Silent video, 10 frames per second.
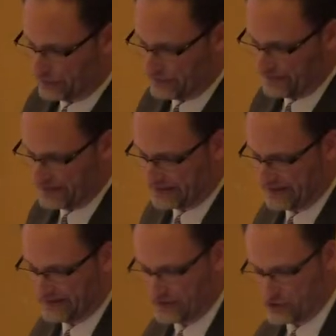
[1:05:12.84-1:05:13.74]

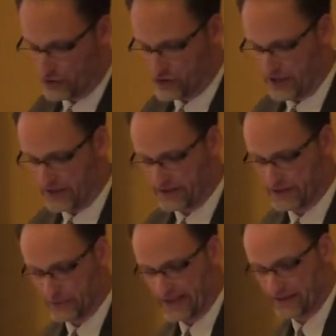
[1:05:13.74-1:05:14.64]
crucifixes and church art
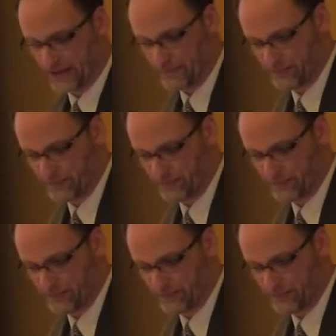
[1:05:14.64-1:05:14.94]
into Anglican